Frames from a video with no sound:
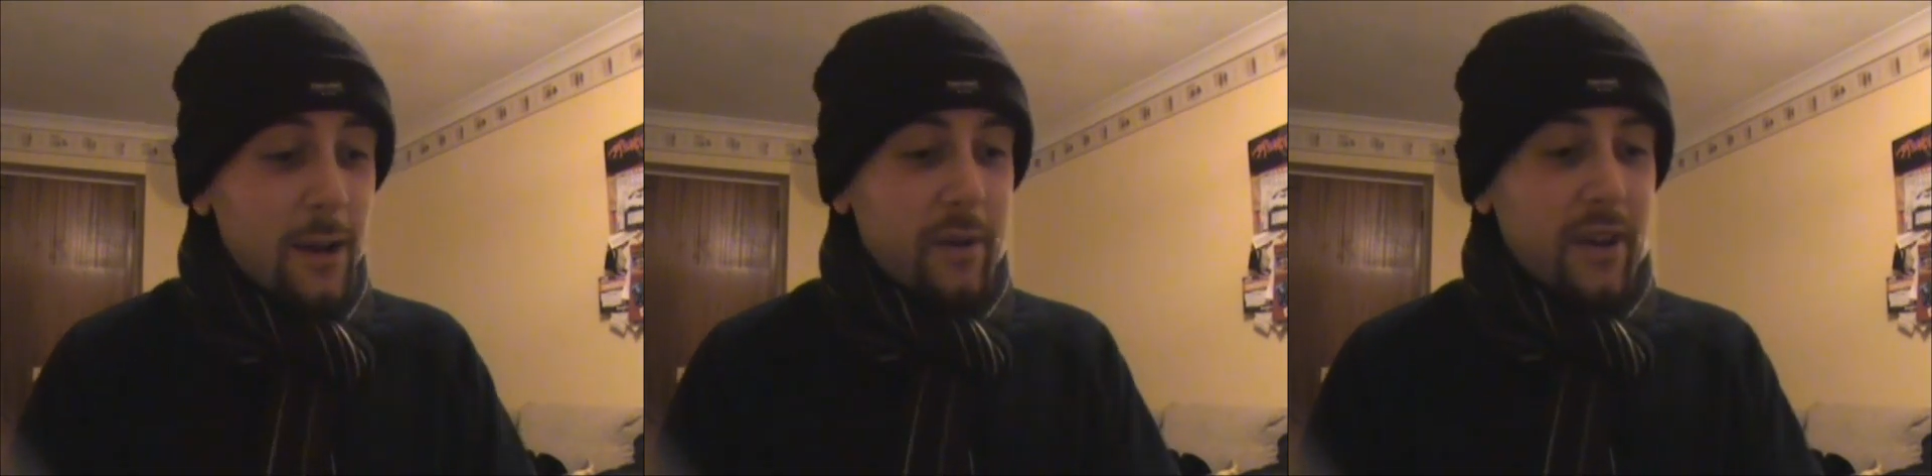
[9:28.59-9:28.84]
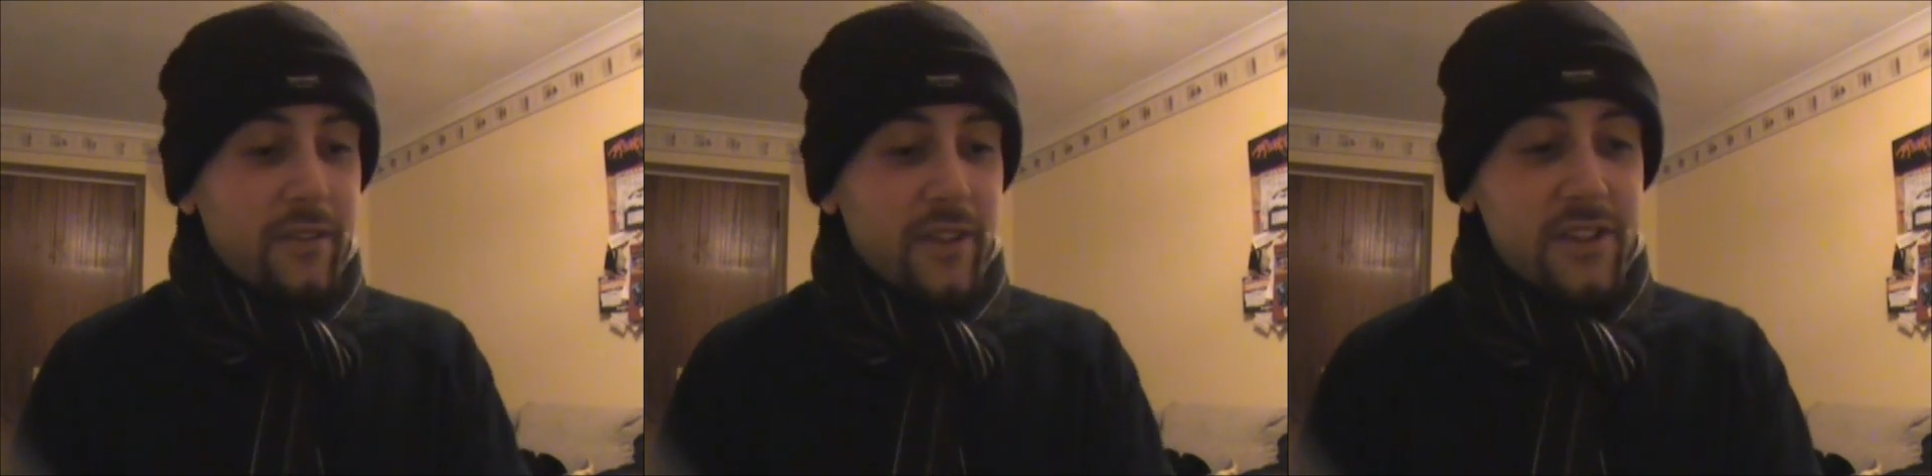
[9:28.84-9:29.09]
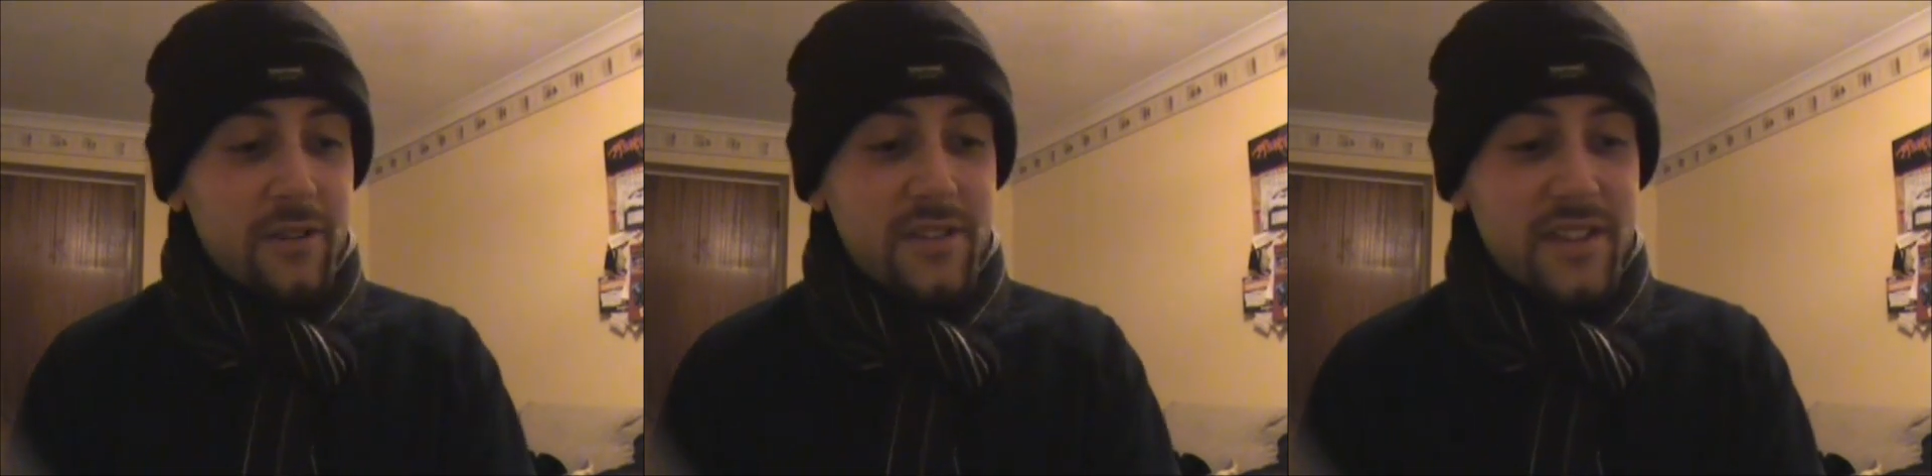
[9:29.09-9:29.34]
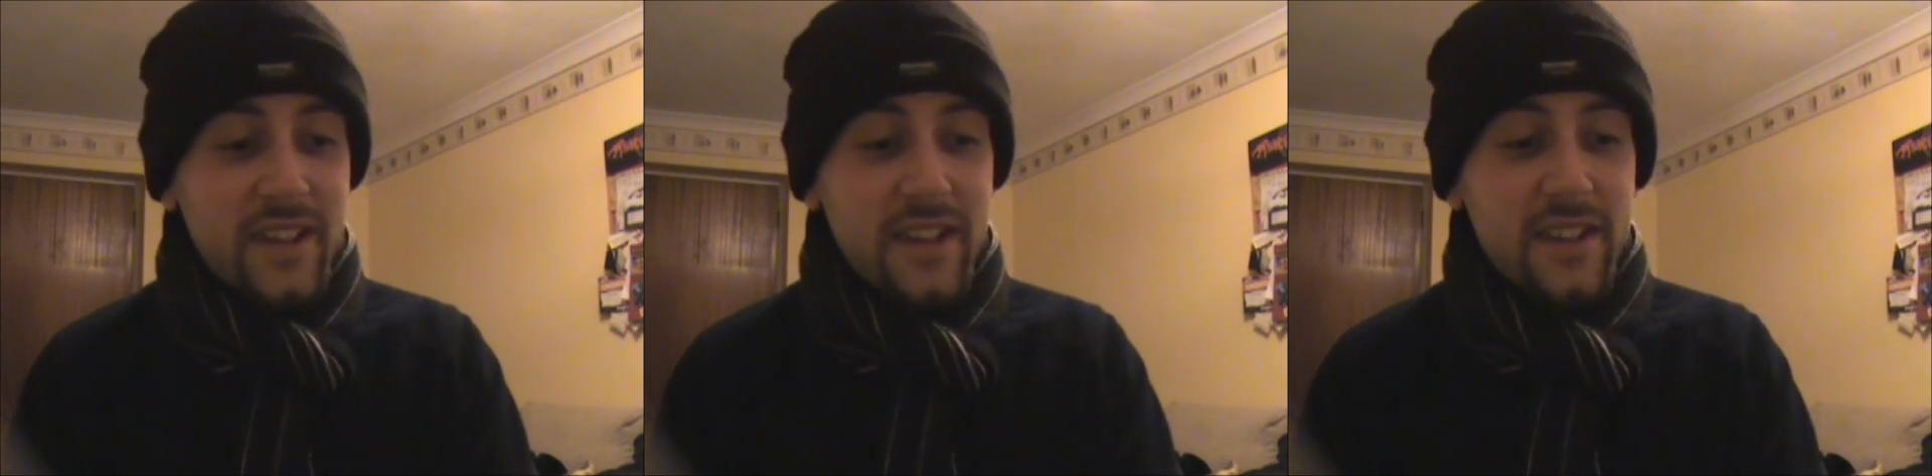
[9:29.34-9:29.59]
But if you do
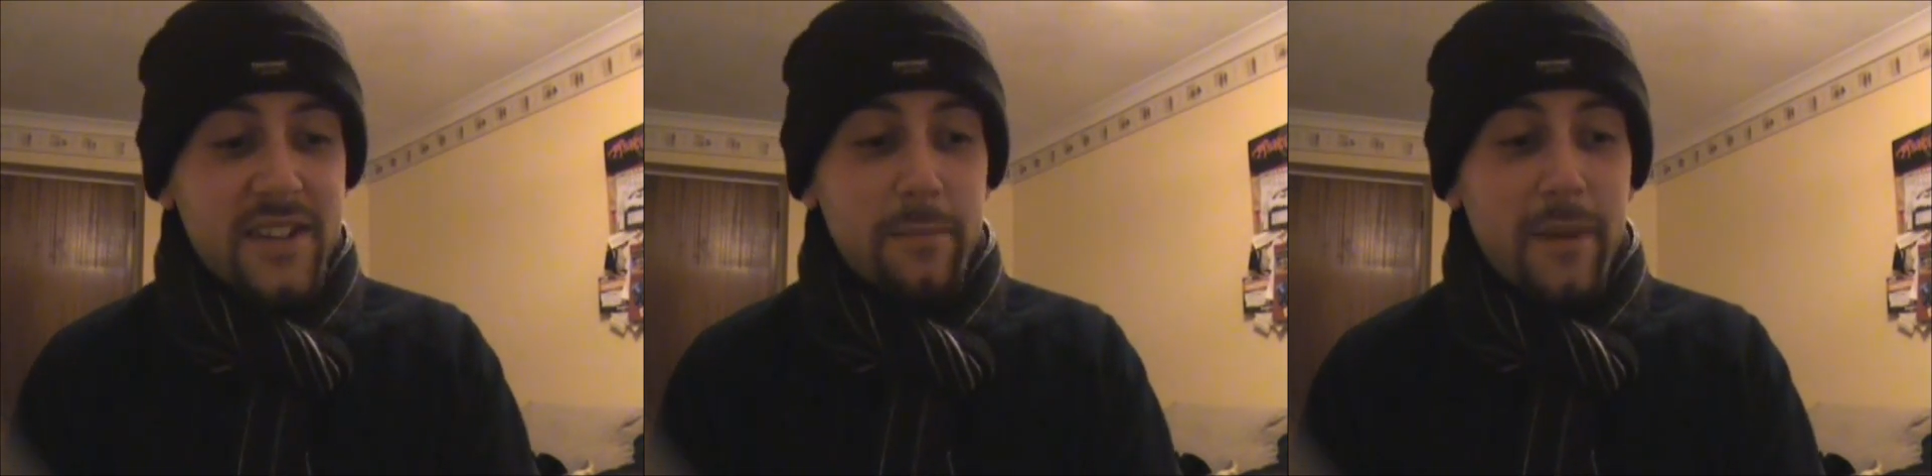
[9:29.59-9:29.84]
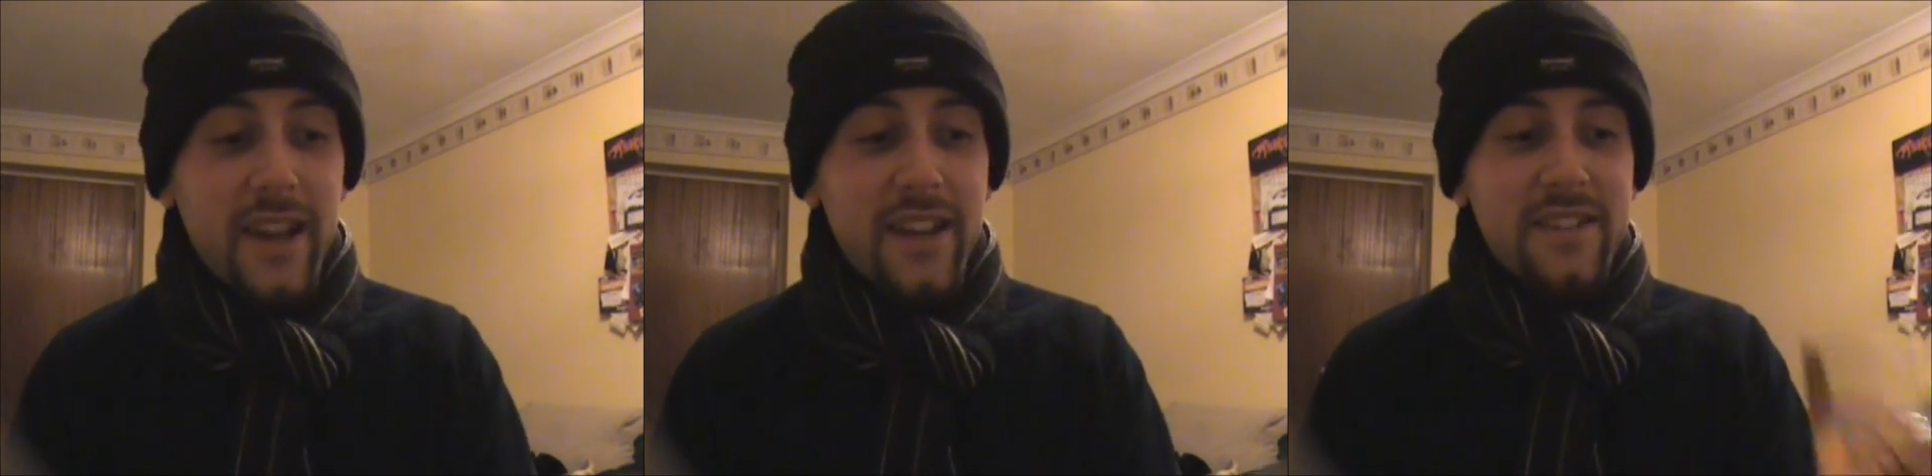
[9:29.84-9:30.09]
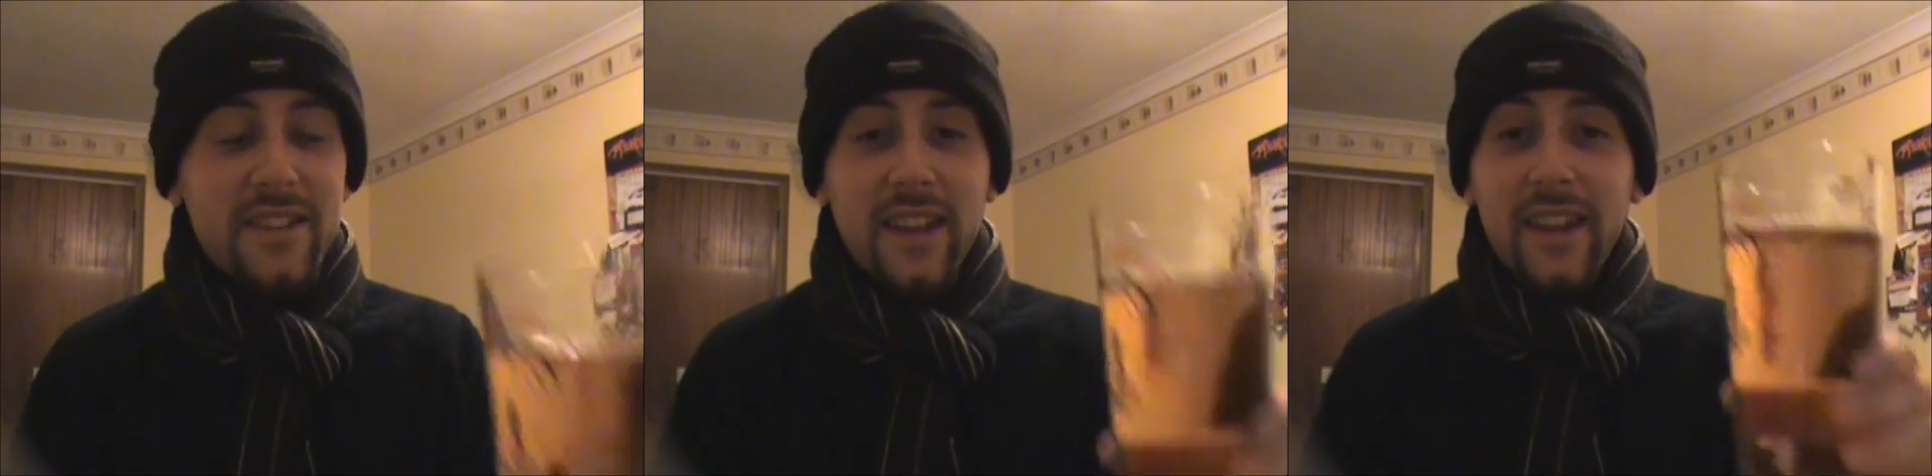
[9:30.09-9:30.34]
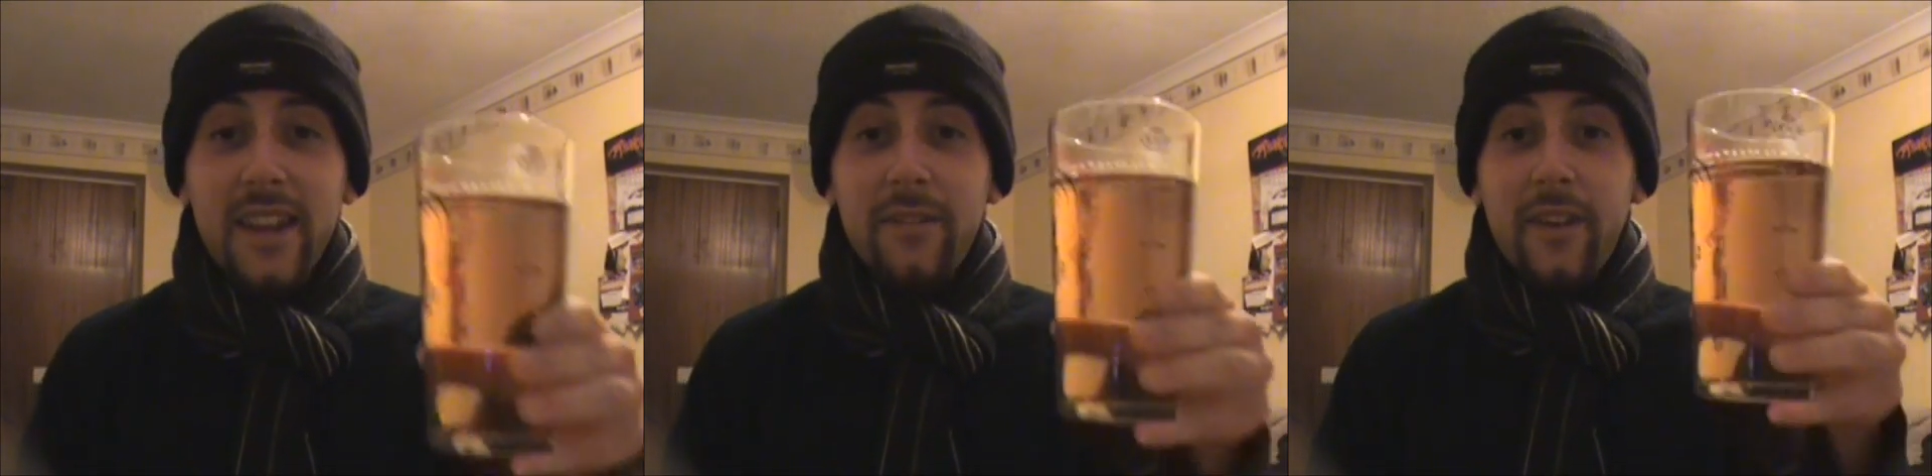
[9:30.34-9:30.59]
see this, mate,
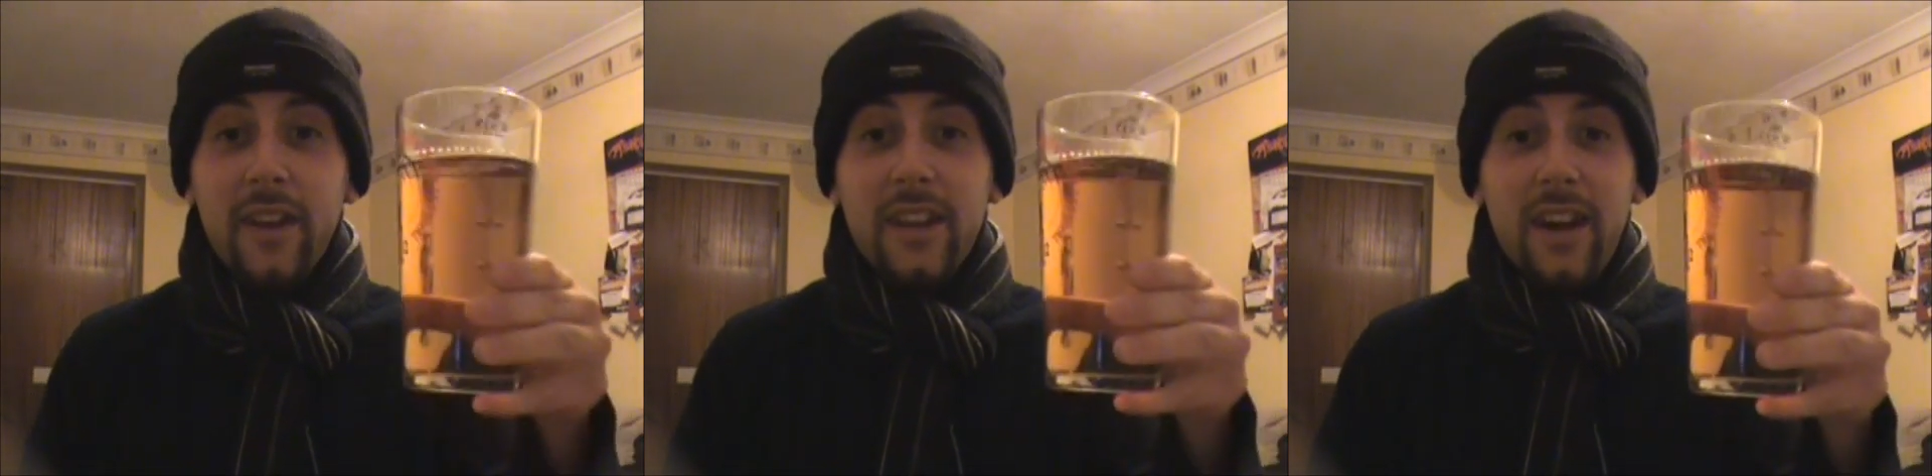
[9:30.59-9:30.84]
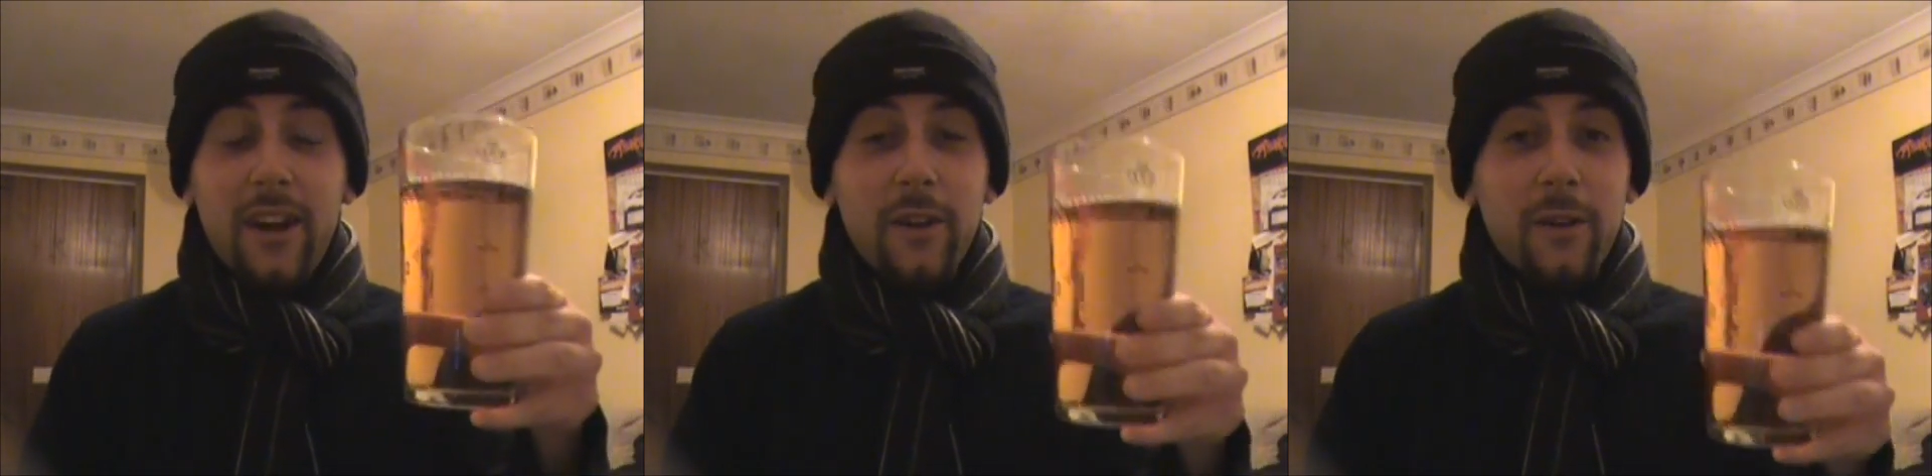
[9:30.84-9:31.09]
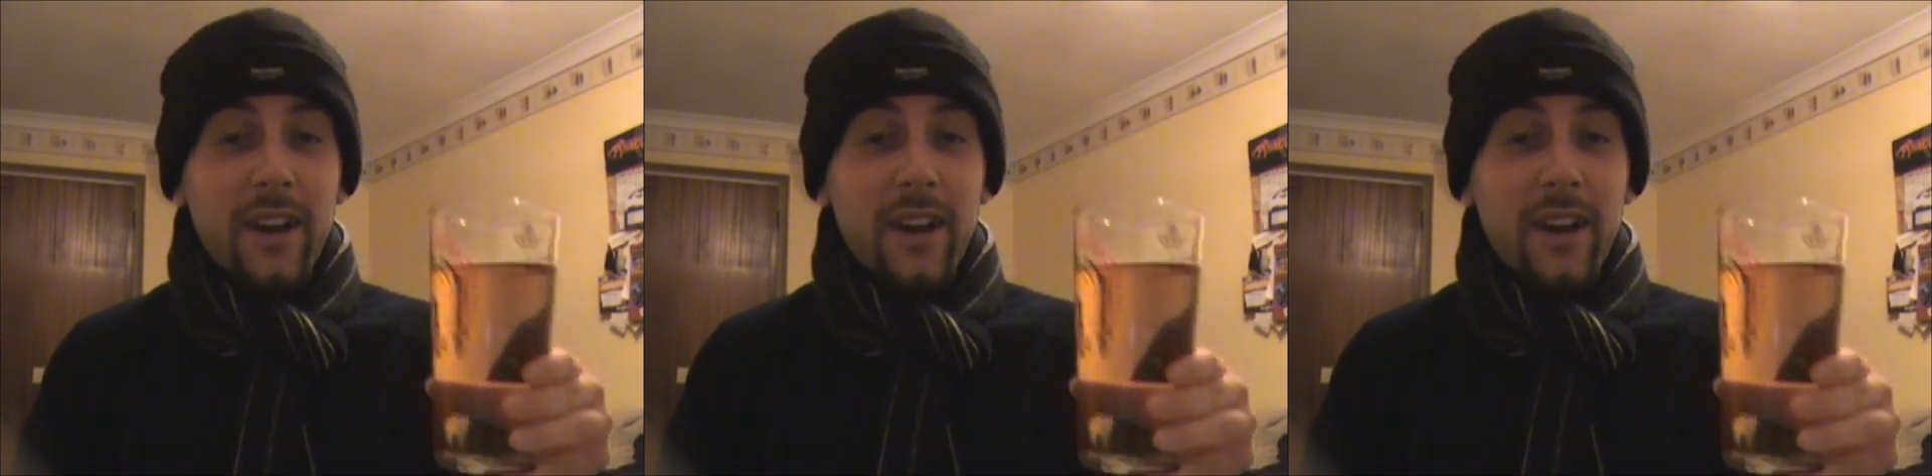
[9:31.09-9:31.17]
then give it a go.